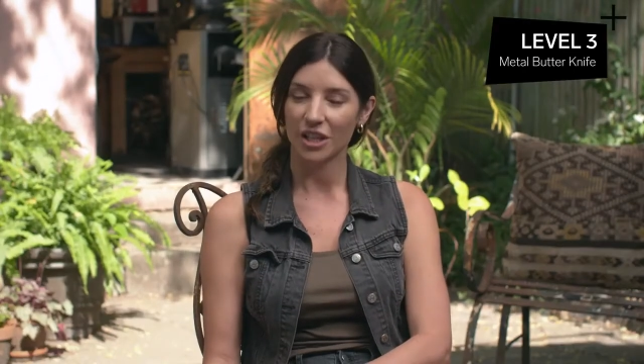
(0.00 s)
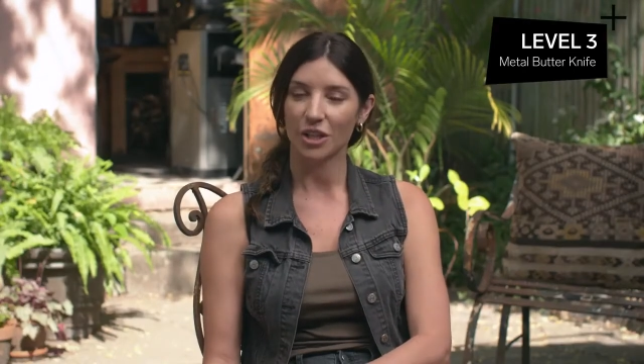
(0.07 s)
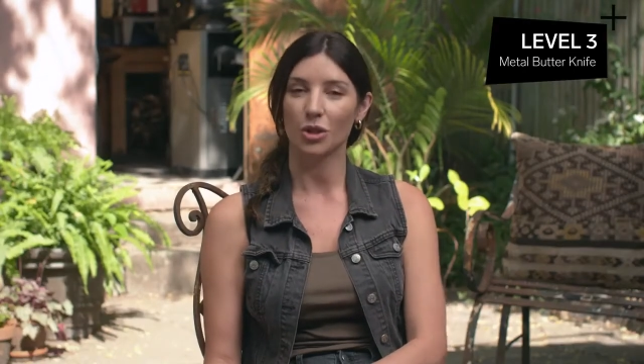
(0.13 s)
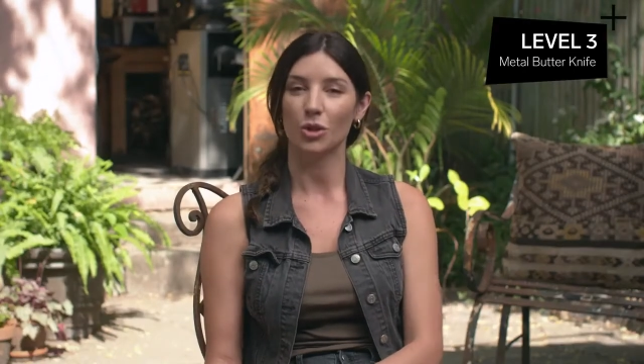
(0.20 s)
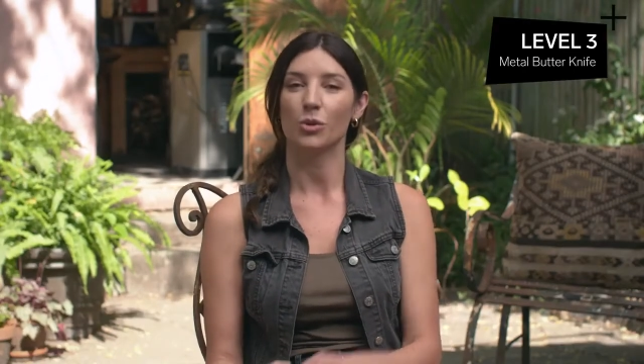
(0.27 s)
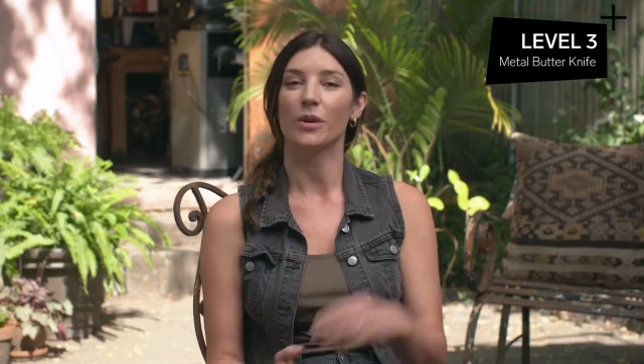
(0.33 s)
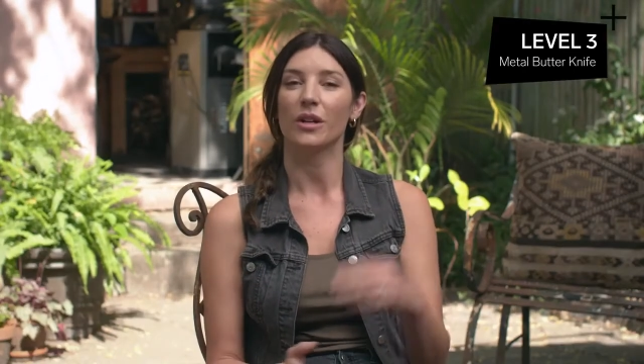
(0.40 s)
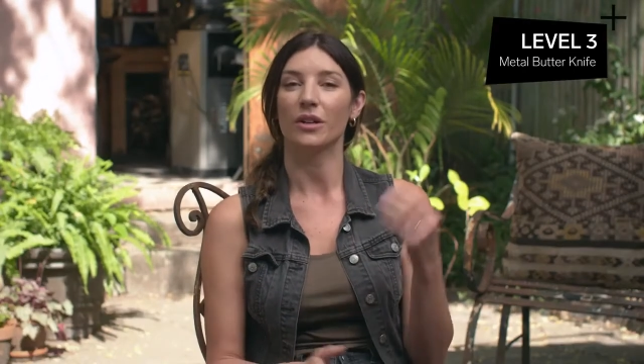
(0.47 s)

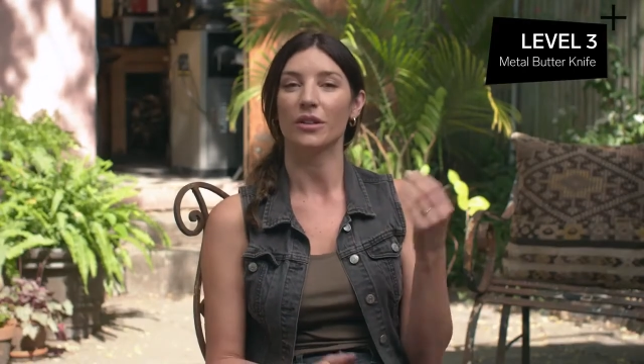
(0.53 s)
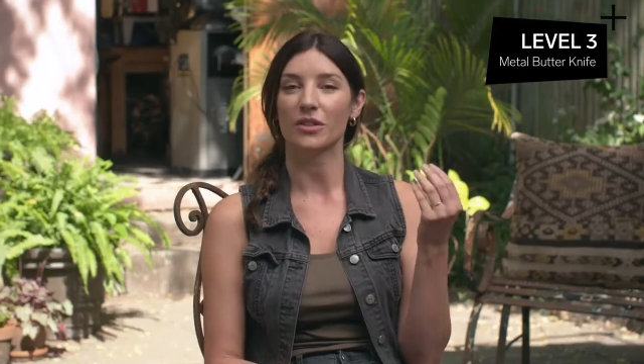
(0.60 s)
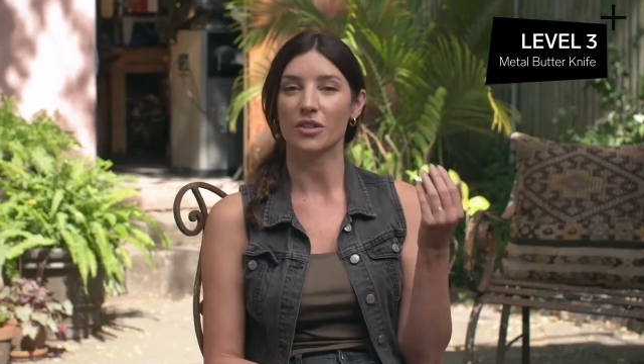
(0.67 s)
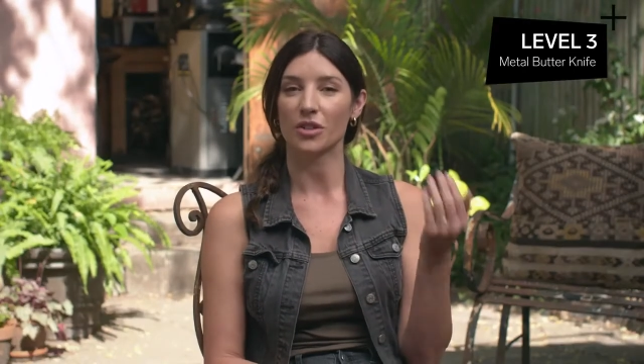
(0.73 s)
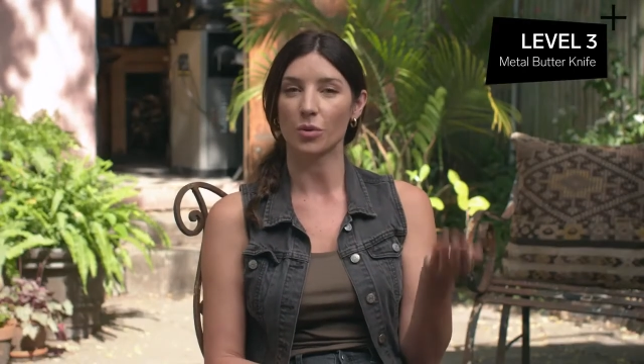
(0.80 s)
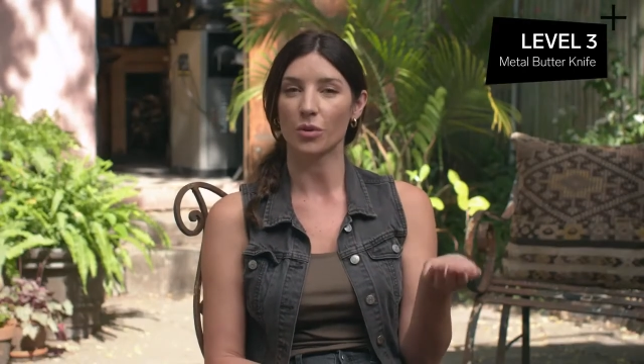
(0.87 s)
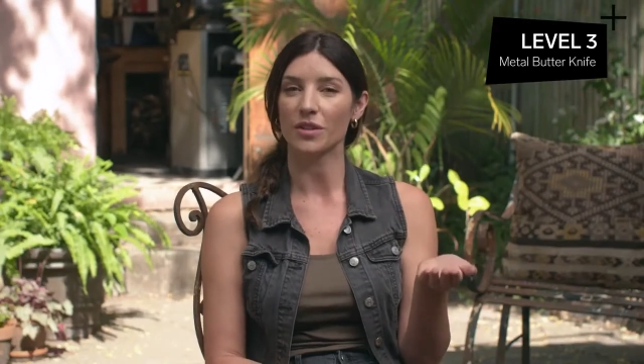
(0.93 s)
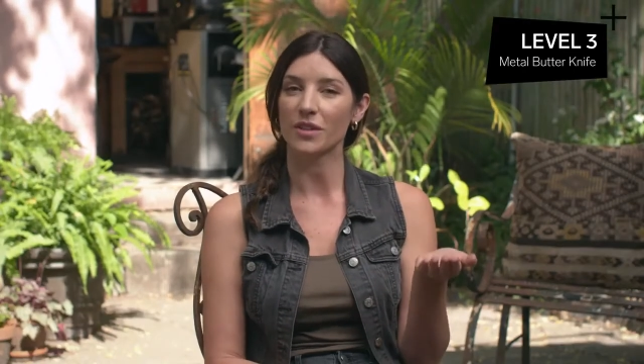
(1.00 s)
you will
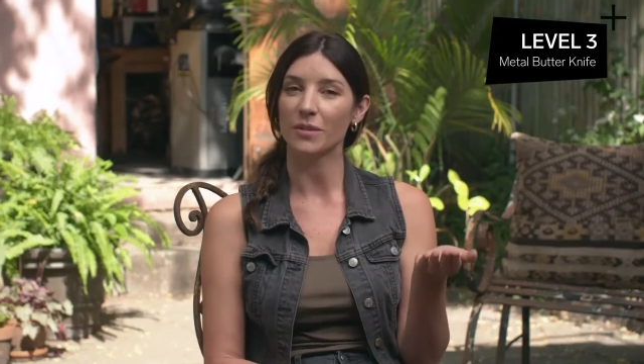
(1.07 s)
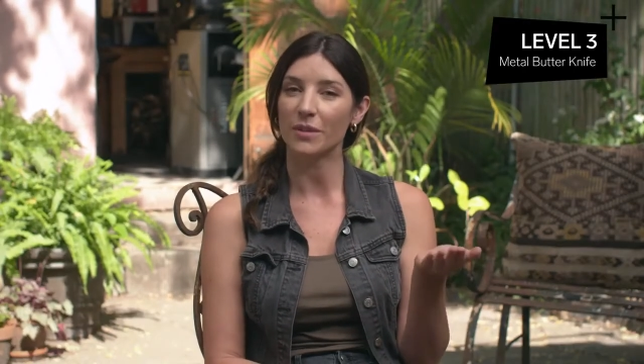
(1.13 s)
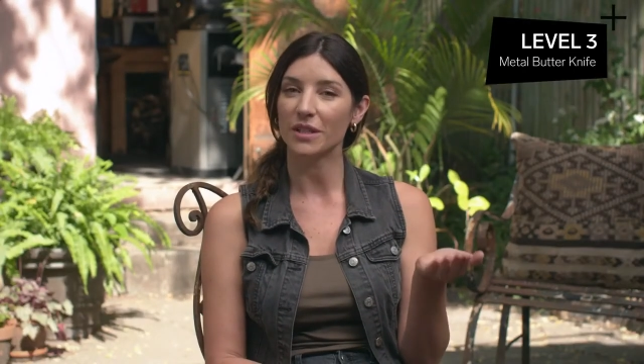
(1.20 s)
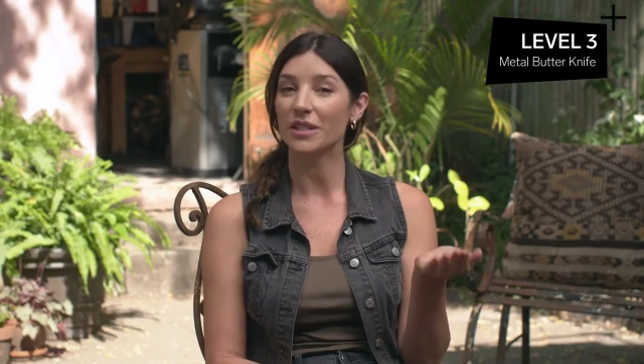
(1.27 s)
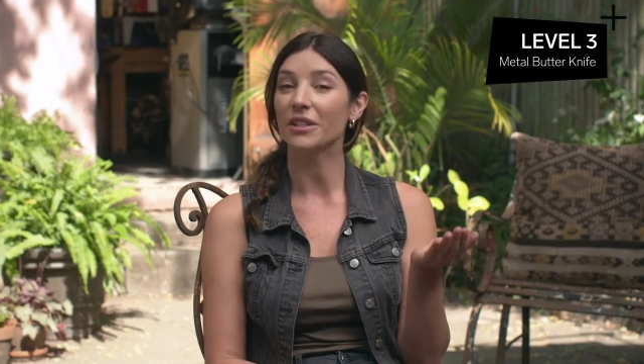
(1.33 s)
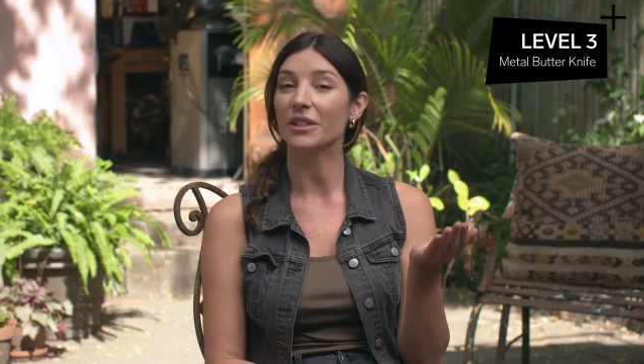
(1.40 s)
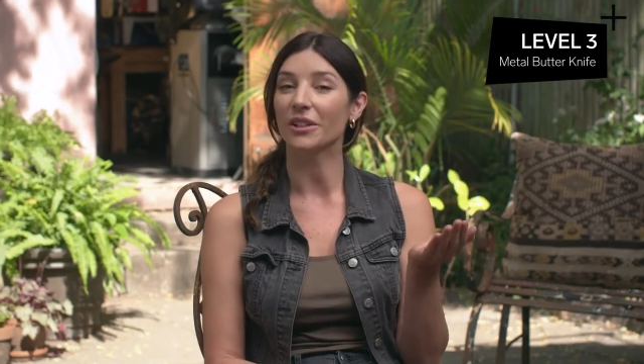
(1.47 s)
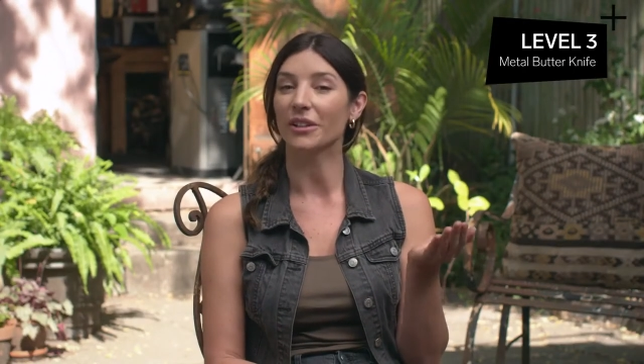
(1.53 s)
source the
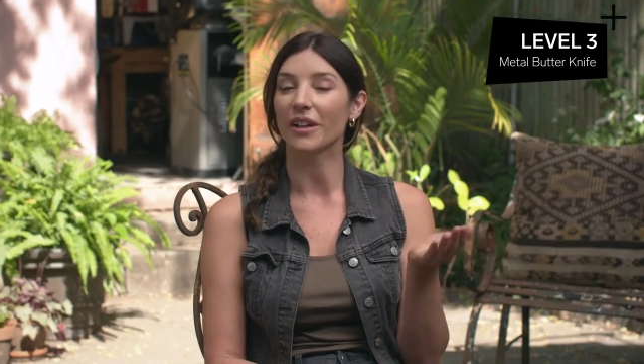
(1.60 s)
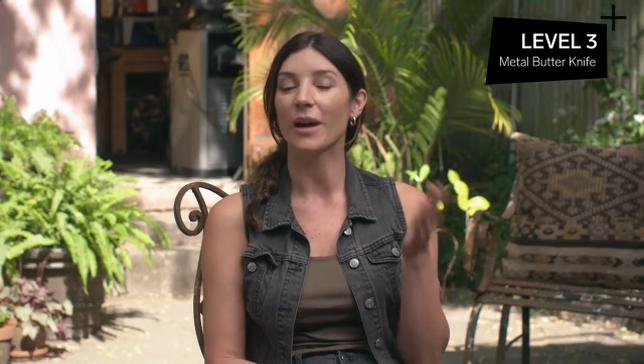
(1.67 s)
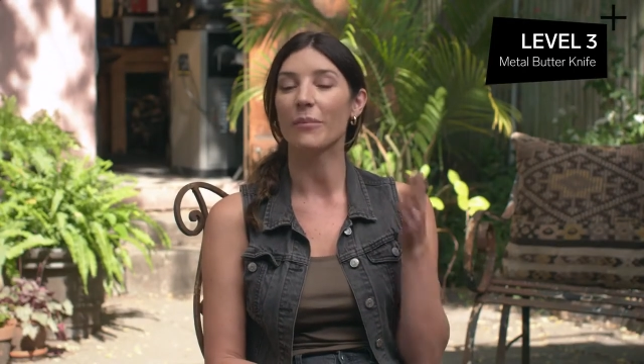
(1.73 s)
material,